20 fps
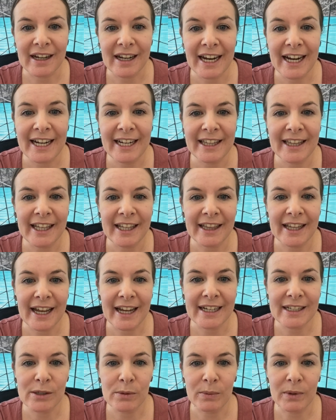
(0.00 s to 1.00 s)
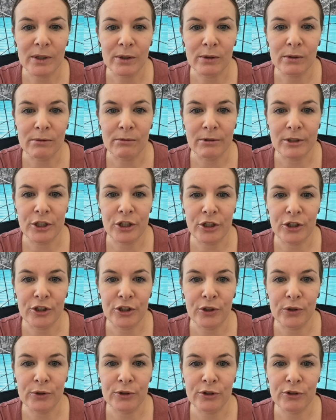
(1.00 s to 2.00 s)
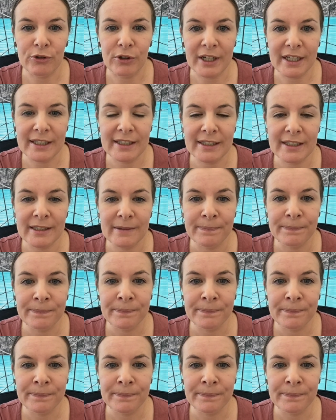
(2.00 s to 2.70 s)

anything that will reduce your stress.